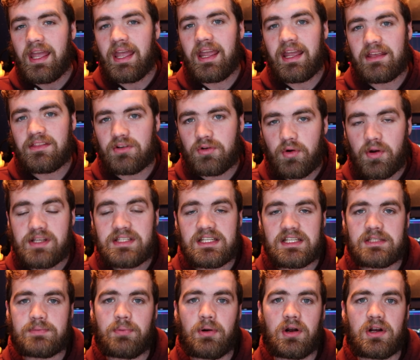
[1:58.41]
And the
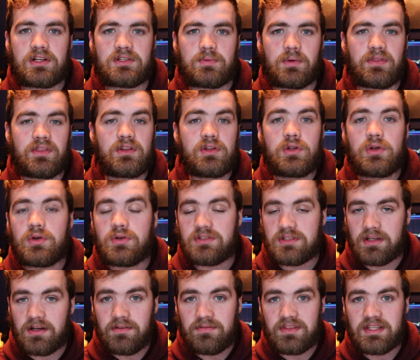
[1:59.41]
craziest part is when the
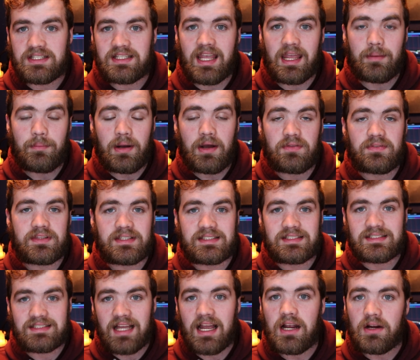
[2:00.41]
news of this came out, the
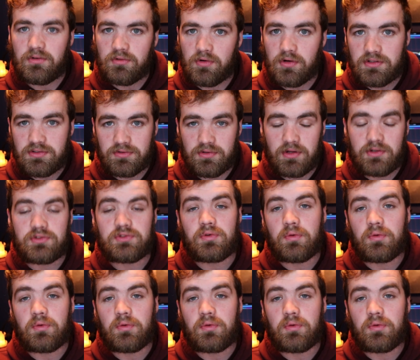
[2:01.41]
stock rose around